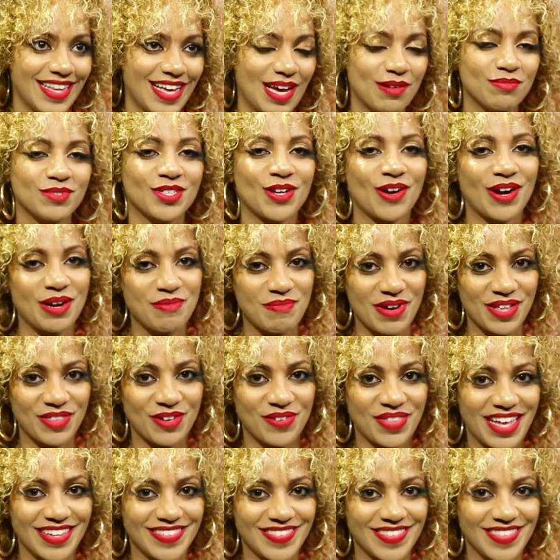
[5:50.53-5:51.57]
I'm sorry,
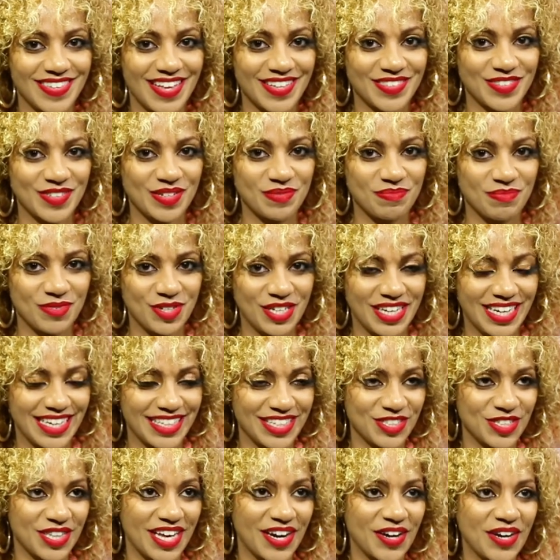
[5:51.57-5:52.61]
mother, that's good
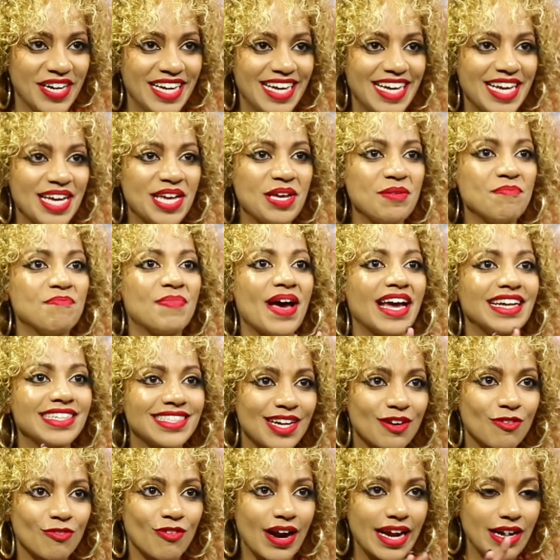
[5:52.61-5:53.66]
English there. He bent
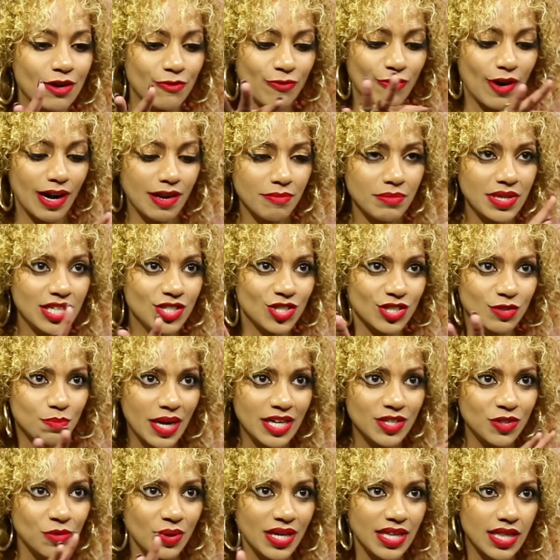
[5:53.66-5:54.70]
it right in front of me just
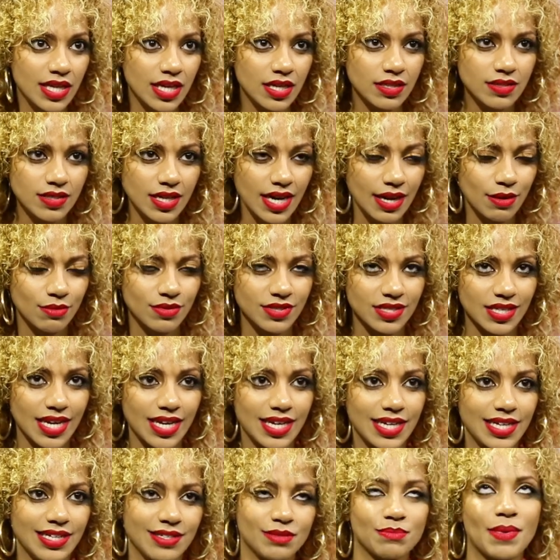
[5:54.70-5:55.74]
by doing this, and I was
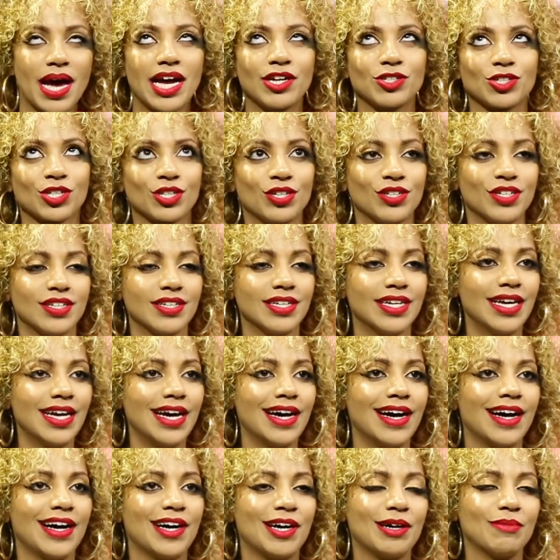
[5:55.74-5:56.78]
like, he's magical.
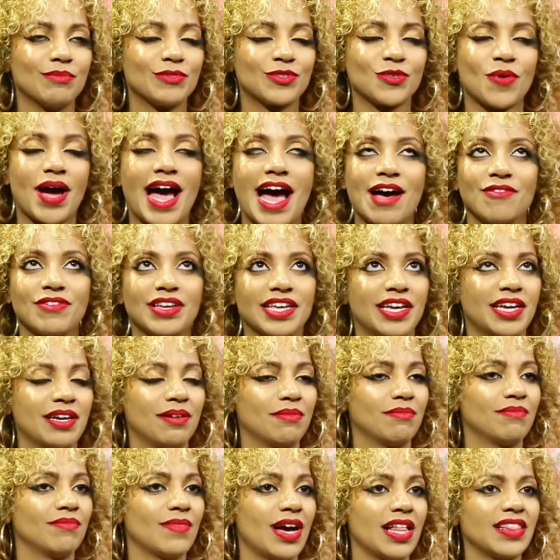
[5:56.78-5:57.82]
So having
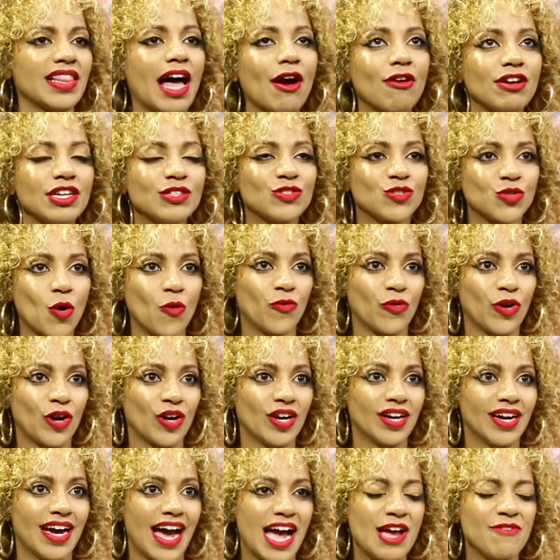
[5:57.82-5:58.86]
him, Larry
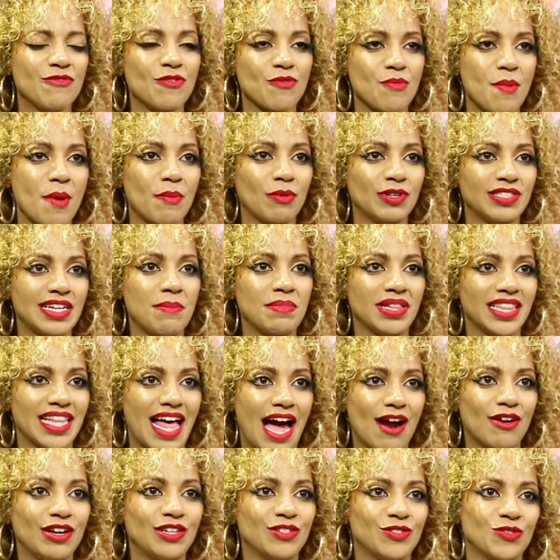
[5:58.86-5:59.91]
Sofer, I even remember his name,
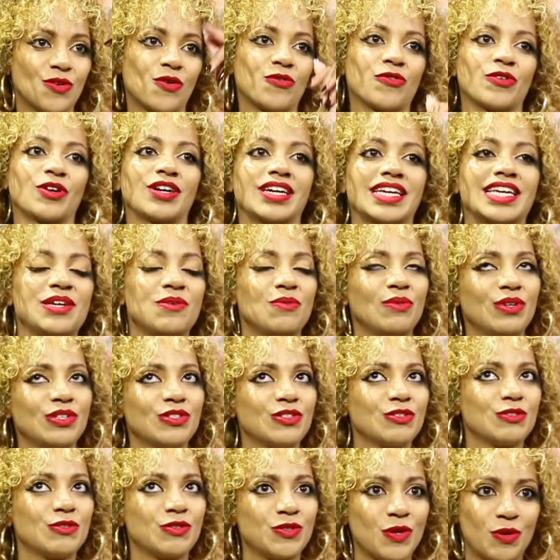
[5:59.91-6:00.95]
Larry Sofer, he
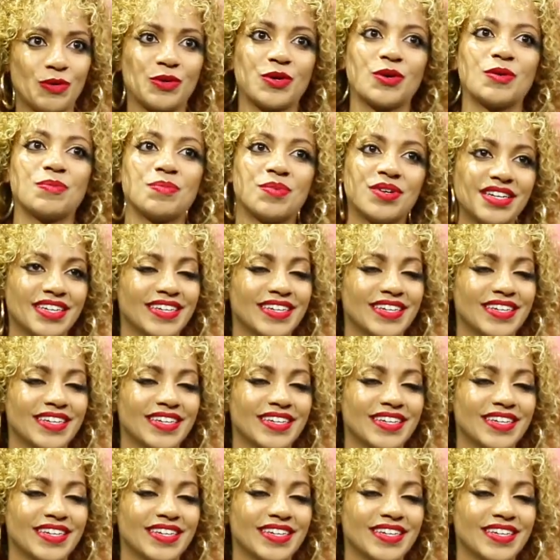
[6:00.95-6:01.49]
was so dope.